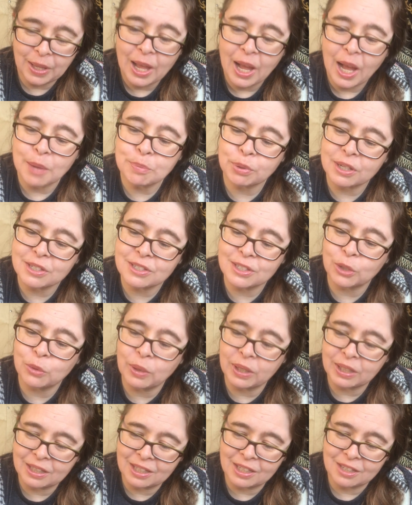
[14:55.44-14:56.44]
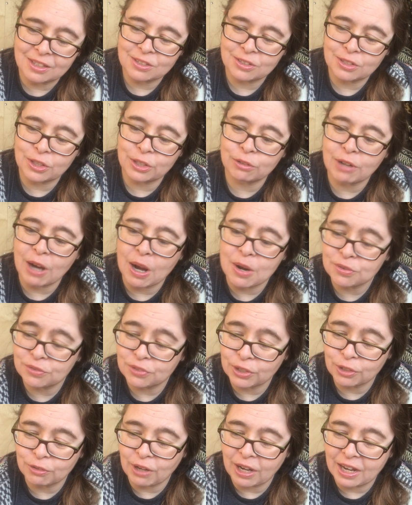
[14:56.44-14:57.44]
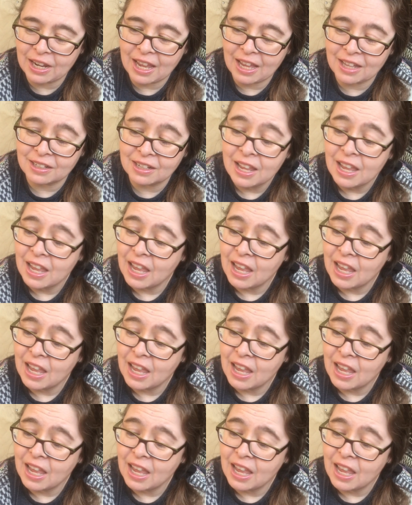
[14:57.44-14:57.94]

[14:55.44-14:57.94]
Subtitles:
I pressed a quick kiss to the crown of her grey head,